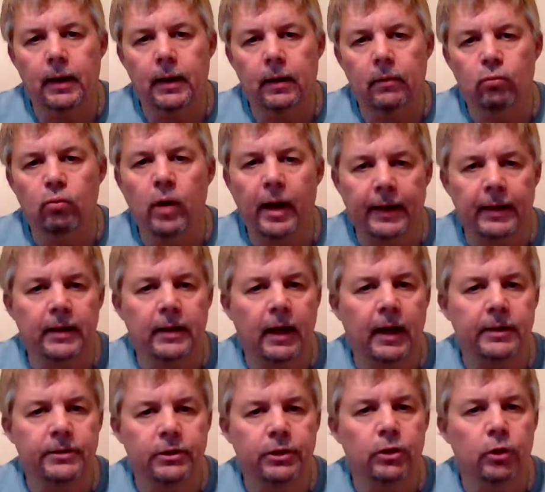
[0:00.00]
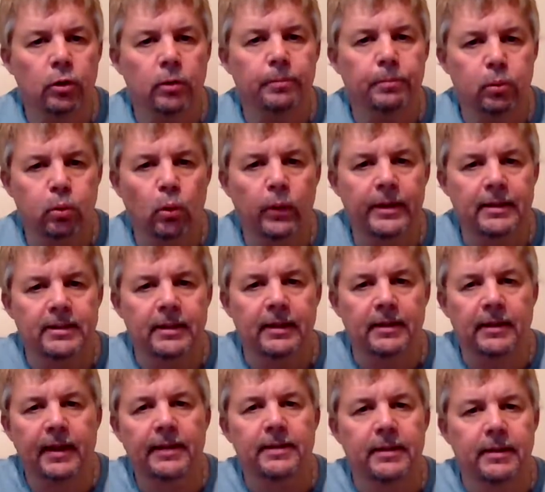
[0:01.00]
recognizing your employees that
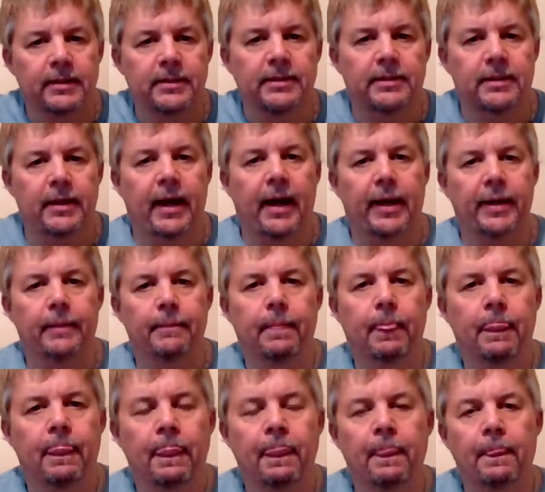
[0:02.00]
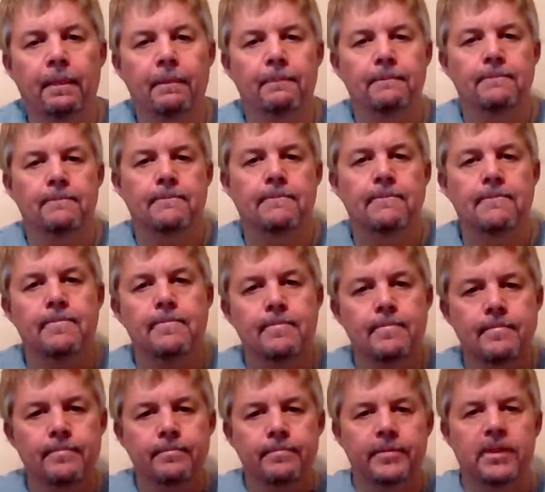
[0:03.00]
led to this day?
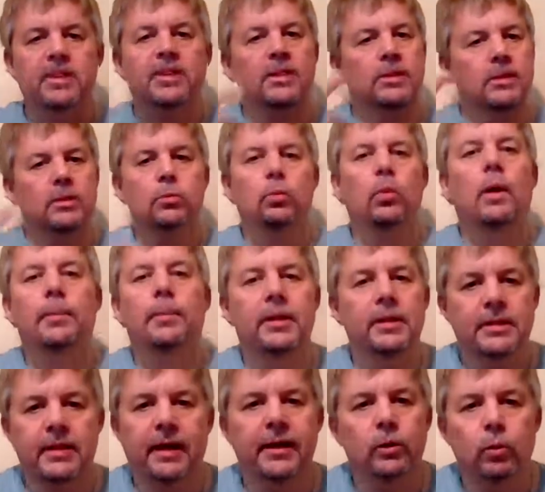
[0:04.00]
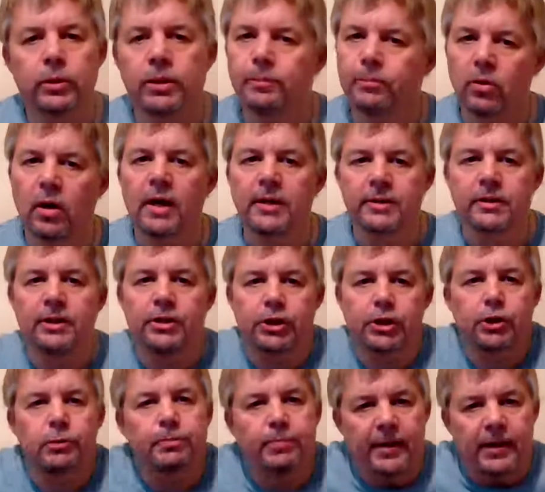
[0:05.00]
Because this is what I'm going to tell you what the process
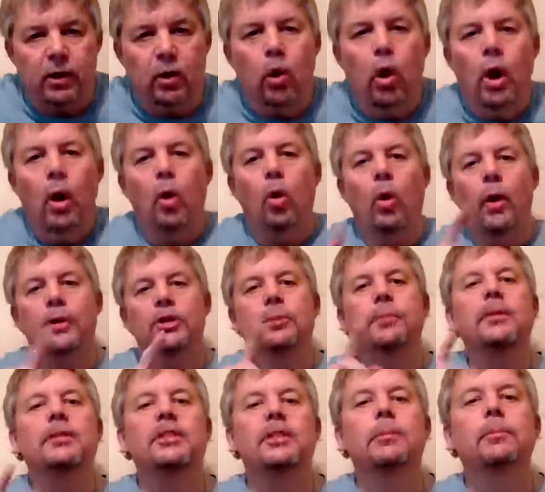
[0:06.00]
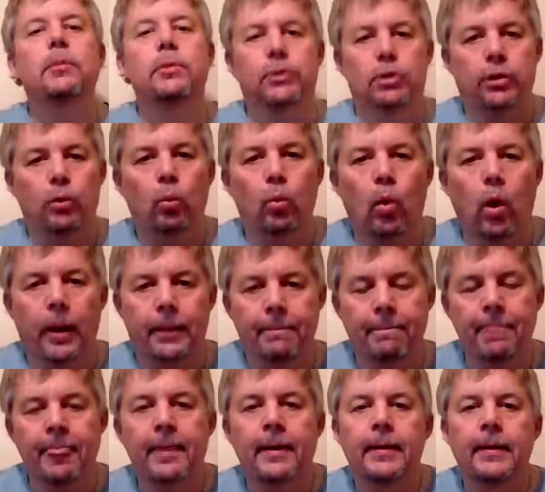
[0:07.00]
should be. It should be similar to the one
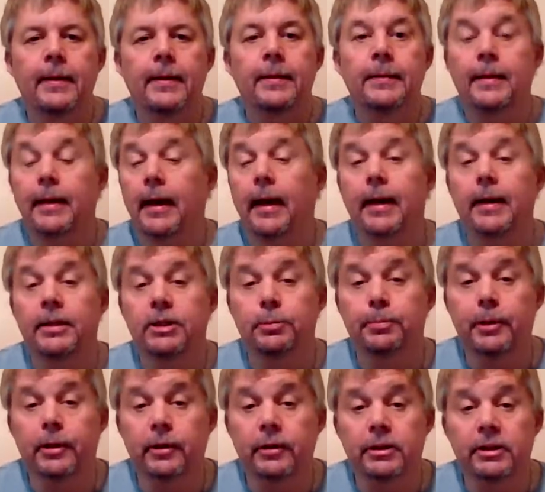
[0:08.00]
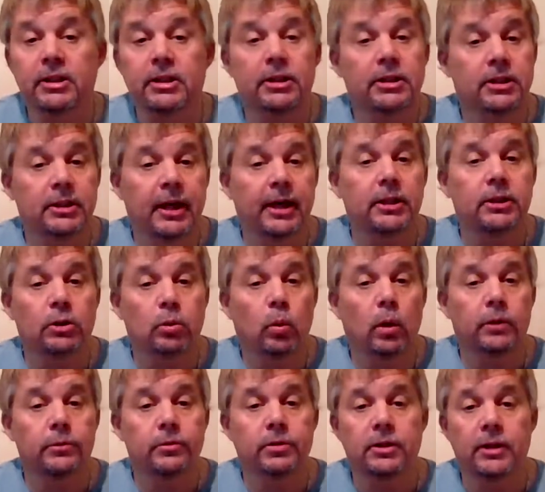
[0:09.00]
that I experienced at 2nd
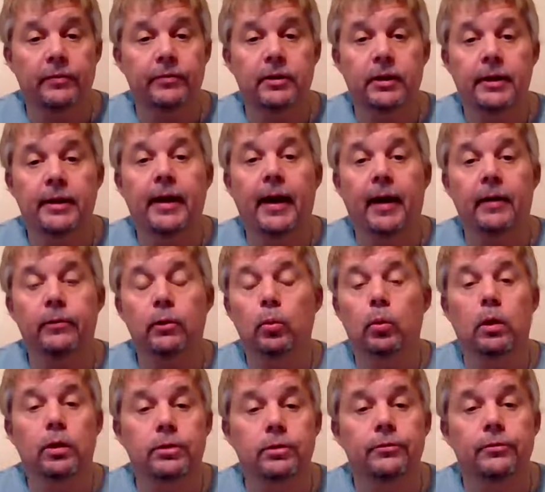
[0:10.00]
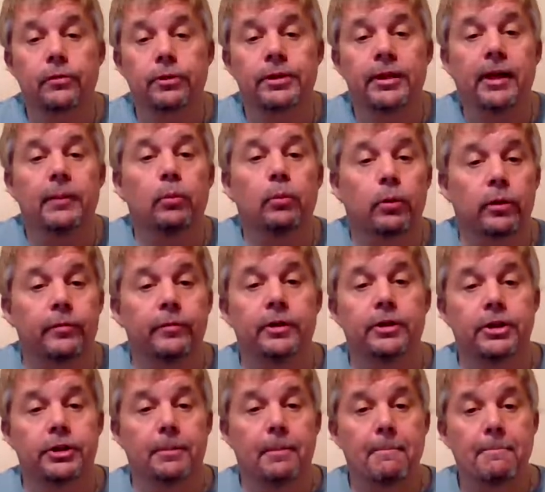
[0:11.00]
Squadron, 17 Cavalry, 101st Airborne Division.